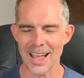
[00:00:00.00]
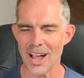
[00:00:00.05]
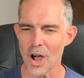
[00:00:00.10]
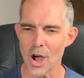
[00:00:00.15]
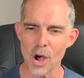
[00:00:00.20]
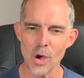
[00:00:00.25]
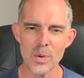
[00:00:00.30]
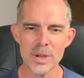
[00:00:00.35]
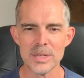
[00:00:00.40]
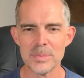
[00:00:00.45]

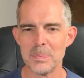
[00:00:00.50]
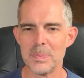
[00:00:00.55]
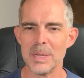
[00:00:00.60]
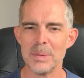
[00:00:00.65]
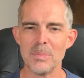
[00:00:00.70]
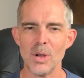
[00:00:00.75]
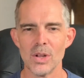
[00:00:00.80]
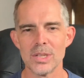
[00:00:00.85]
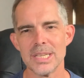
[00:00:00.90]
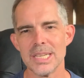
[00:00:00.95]
always be
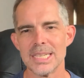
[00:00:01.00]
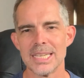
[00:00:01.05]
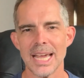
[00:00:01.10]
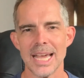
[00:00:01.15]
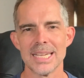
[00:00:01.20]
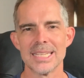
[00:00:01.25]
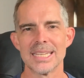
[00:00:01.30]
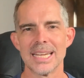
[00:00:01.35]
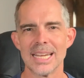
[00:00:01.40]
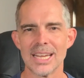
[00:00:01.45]

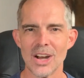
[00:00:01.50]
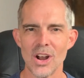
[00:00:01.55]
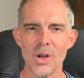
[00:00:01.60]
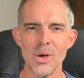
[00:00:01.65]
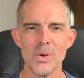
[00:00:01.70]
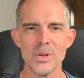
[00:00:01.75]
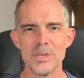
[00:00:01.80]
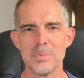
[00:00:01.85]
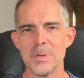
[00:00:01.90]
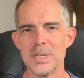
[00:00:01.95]
multitasking,
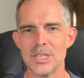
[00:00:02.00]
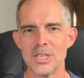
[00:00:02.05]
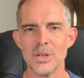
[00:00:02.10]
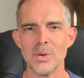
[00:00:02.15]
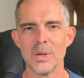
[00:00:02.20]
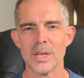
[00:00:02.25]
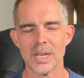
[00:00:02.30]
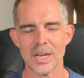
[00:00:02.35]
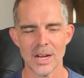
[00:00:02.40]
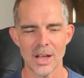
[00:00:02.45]
always be
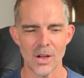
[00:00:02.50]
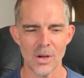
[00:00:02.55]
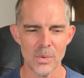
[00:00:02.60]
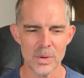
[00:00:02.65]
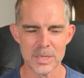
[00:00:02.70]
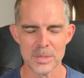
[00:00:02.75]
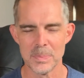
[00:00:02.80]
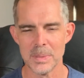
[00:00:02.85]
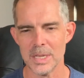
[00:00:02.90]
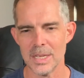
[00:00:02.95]
doing, and
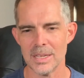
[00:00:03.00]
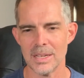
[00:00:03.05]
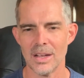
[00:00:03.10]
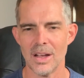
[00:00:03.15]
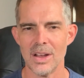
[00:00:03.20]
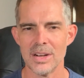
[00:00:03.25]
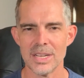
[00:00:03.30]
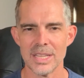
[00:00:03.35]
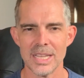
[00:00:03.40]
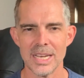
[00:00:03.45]
always be
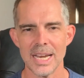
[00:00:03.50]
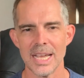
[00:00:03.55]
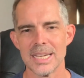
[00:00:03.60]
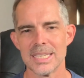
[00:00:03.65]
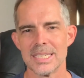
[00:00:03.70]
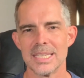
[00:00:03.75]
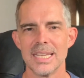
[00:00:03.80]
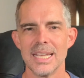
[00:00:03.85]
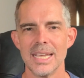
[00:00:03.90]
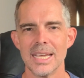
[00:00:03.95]
on to the
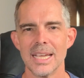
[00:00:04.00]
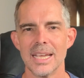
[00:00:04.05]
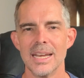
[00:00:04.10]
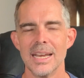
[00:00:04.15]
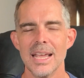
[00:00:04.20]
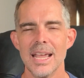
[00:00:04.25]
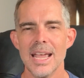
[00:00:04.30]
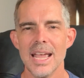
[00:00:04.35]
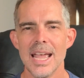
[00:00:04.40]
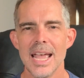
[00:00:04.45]
next thing,
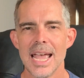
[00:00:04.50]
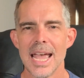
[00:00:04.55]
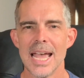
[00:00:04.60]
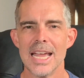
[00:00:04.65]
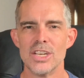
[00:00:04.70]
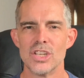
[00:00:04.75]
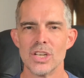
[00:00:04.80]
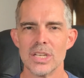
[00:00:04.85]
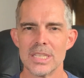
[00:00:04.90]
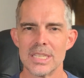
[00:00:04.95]

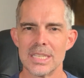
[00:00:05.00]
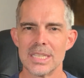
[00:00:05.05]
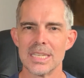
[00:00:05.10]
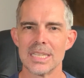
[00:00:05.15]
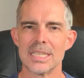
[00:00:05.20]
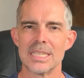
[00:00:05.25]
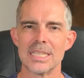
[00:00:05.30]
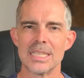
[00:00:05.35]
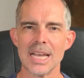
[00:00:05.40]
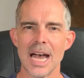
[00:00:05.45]
and just to
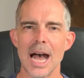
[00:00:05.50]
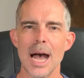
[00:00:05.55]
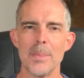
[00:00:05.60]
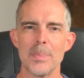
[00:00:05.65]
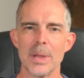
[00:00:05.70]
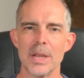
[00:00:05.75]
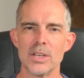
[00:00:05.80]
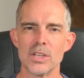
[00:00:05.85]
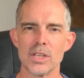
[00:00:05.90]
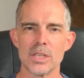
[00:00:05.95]

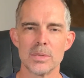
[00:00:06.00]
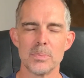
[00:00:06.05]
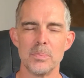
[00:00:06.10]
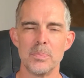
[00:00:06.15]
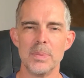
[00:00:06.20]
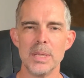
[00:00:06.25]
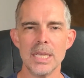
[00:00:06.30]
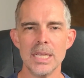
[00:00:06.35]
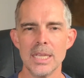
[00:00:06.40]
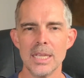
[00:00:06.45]
stop and
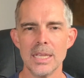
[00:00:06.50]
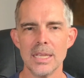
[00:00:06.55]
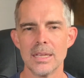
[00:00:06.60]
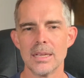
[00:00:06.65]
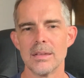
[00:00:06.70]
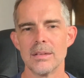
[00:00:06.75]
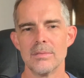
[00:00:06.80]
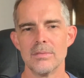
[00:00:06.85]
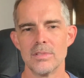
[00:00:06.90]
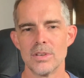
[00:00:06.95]
just
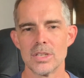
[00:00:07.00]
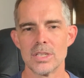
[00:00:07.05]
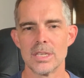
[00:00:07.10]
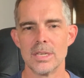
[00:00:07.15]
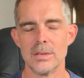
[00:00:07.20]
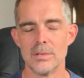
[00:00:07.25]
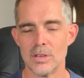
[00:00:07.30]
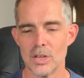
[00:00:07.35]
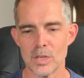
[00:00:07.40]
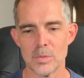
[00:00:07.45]
be,
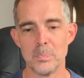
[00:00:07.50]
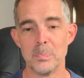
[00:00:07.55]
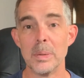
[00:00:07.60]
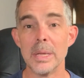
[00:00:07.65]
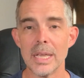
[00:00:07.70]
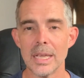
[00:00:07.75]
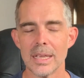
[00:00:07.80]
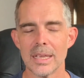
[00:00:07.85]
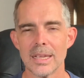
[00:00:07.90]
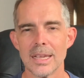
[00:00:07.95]

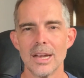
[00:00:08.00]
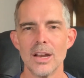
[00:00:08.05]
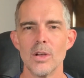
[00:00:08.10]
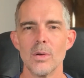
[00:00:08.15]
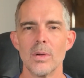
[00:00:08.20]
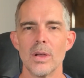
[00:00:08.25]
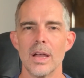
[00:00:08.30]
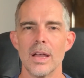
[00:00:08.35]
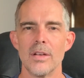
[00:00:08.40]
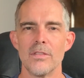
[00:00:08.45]
you
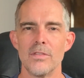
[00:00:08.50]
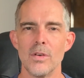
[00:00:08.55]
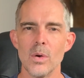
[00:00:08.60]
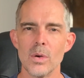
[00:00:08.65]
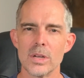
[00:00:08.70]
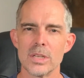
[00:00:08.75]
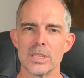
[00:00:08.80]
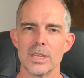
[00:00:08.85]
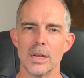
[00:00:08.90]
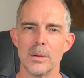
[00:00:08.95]
know,
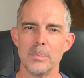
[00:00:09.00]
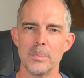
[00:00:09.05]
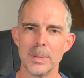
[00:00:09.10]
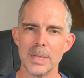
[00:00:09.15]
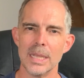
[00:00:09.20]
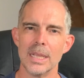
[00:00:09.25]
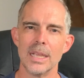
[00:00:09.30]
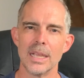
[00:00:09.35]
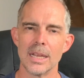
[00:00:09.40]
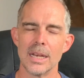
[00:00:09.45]
focus on
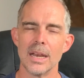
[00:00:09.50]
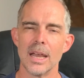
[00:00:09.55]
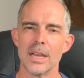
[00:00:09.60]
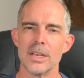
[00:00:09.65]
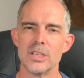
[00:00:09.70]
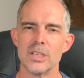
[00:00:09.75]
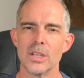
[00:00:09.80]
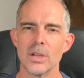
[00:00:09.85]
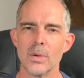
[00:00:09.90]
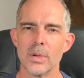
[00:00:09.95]
being and
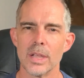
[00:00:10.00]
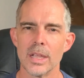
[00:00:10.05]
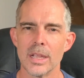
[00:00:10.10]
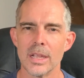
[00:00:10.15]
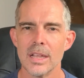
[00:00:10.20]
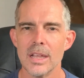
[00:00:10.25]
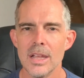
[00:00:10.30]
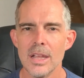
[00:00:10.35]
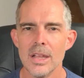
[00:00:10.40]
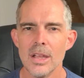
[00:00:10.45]
not
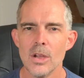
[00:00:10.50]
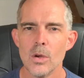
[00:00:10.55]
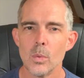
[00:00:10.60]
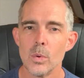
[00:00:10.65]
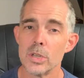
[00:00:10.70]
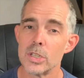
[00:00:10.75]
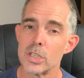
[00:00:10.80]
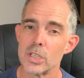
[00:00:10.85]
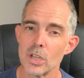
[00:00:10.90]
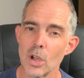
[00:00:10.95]
doing
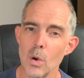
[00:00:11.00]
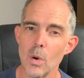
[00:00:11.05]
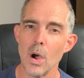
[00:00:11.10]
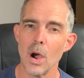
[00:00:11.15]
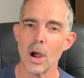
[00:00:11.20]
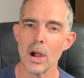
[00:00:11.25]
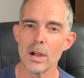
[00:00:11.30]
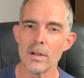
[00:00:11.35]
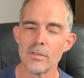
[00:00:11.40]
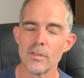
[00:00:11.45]
was so
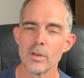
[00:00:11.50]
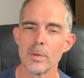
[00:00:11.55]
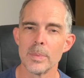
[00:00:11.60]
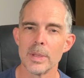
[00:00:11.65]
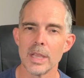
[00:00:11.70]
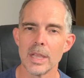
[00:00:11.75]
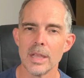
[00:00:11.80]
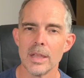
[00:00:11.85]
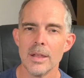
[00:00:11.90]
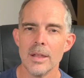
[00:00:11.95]
hard for
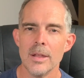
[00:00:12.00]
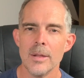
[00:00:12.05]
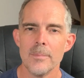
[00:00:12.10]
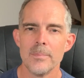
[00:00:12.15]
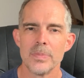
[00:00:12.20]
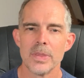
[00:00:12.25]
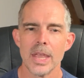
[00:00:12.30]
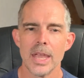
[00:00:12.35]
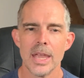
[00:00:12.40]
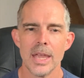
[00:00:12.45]
me.
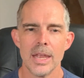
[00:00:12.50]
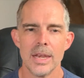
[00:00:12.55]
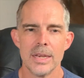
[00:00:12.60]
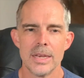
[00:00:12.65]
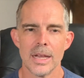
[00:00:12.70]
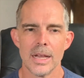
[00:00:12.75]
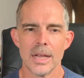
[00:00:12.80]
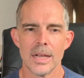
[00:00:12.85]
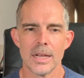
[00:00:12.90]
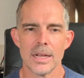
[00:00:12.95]
And